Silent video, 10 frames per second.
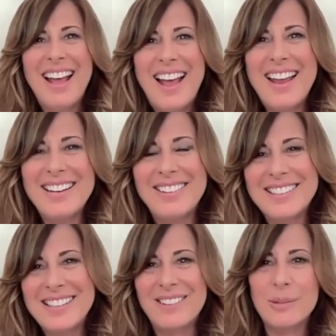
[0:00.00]
I know
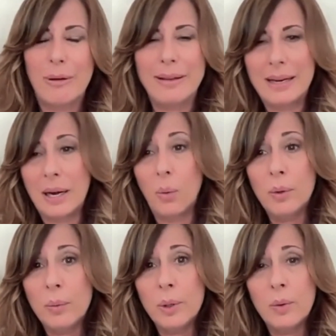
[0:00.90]
this sounds really kind of
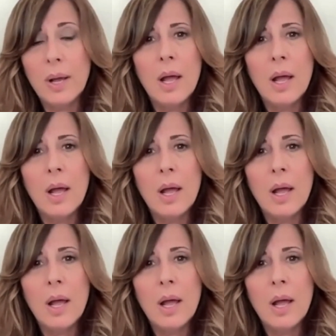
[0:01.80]
woo-woo,